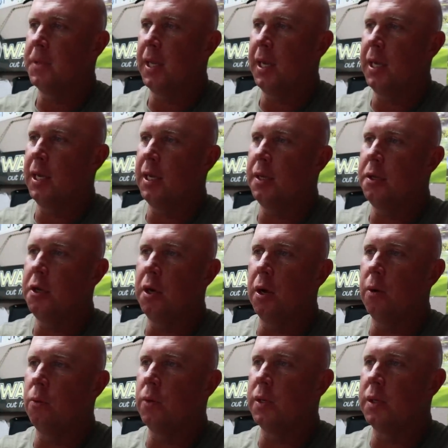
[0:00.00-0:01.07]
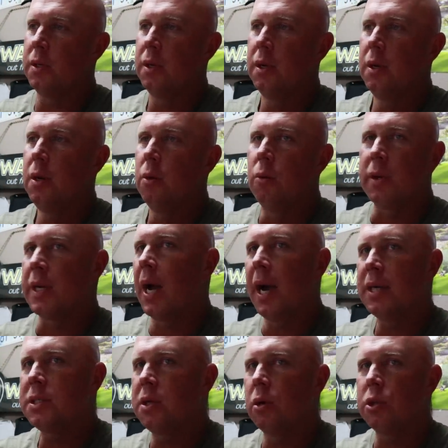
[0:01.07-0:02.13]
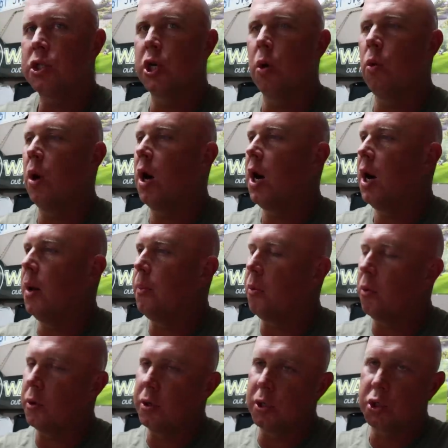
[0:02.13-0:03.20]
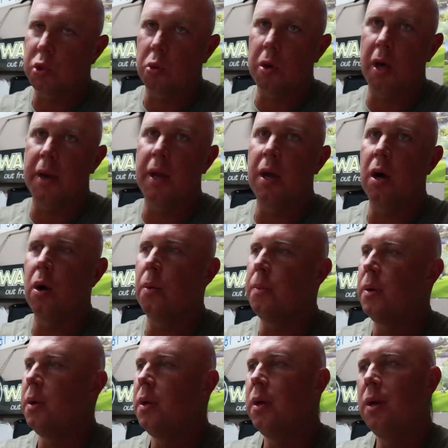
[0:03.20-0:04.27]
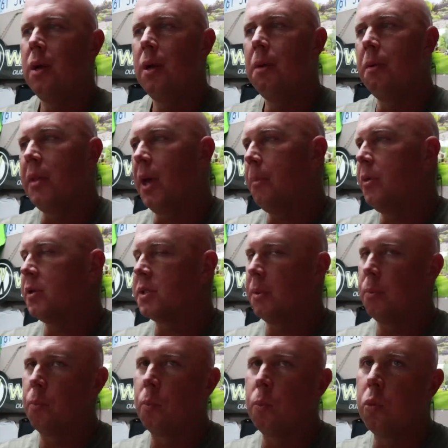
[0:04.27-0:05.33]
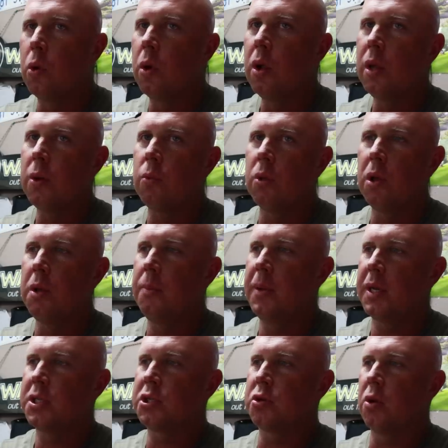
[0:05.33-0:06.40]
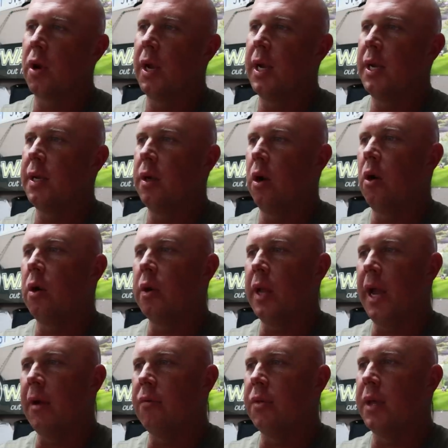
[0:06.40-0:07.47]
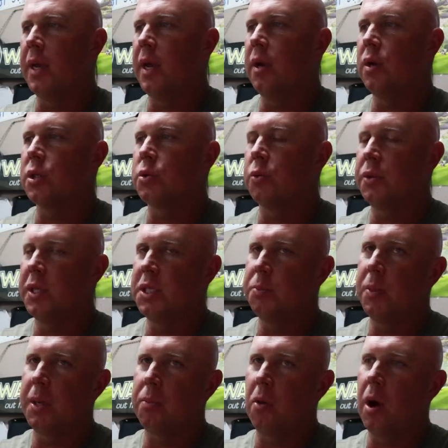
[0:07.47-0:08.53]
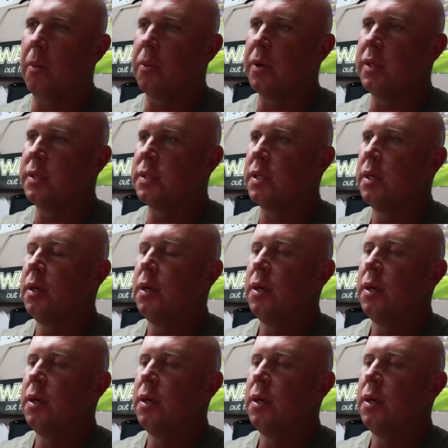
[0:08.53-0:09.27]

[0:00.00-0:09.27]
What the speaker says: And, you know, when guys don't show up or you're short on help, that puts a really, really big strain on everything else with these big properties.